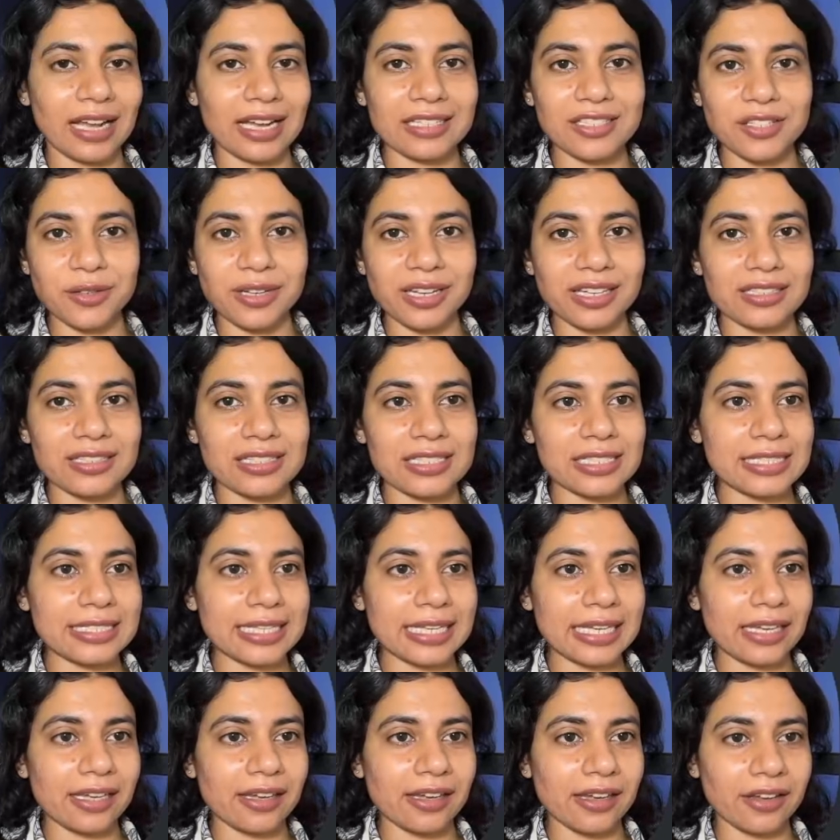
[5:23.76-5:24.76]
As you can
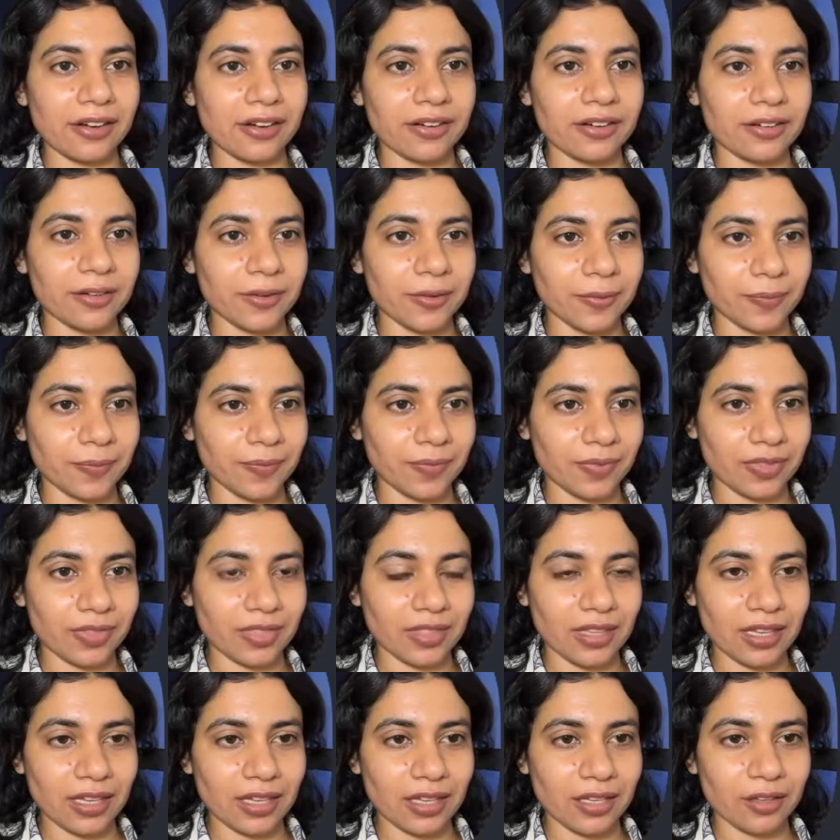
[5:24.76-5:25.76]
see here,
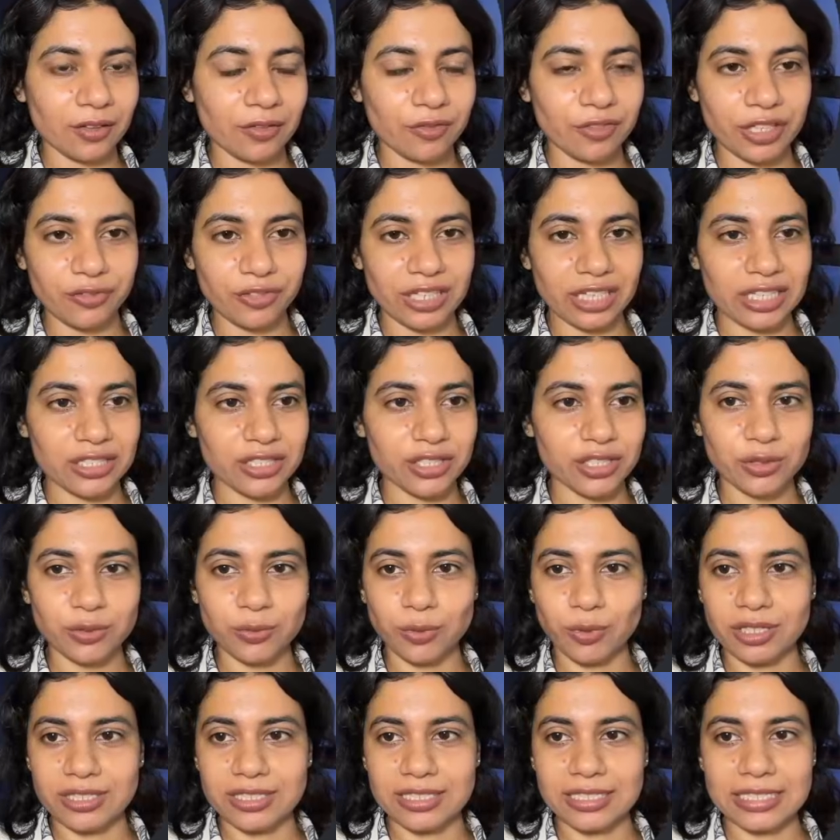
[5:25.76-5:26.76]
the verification
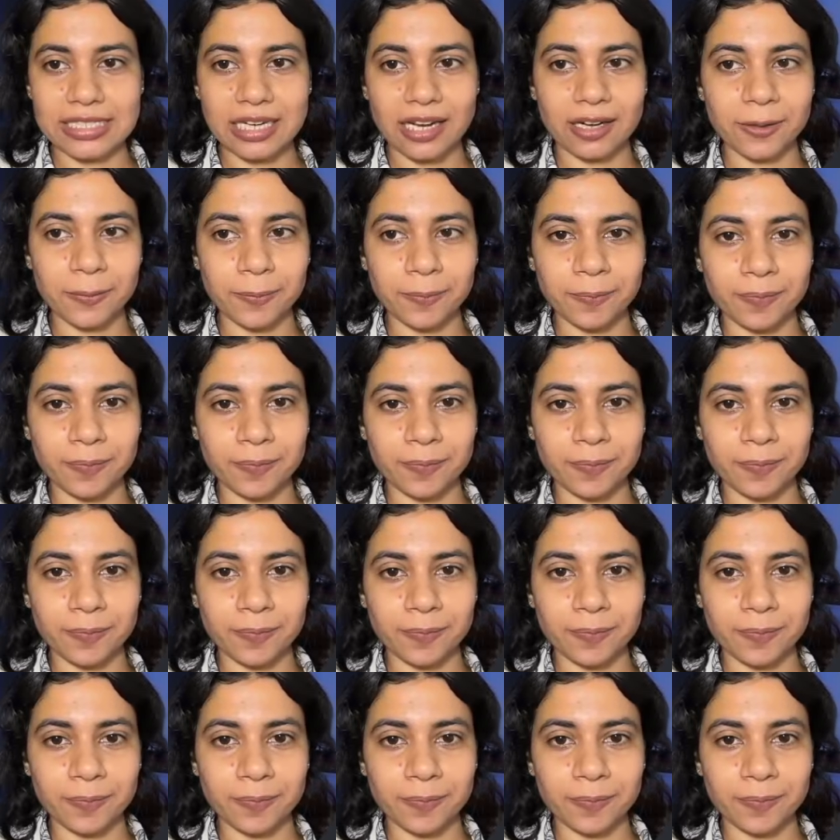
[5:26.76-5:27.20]
was done.